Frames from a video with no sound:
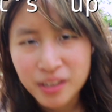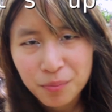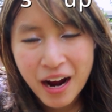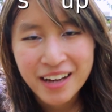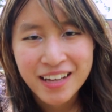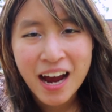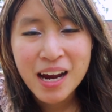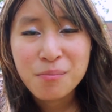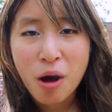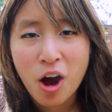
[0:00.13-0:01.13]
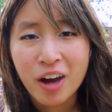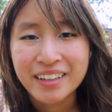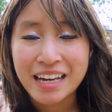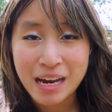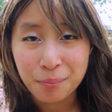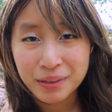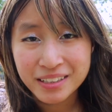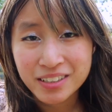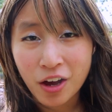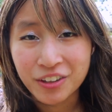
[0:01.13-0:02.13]
up guys, I am on
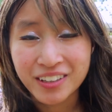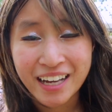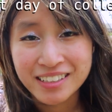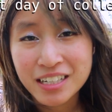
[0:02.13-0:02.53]
campus on the last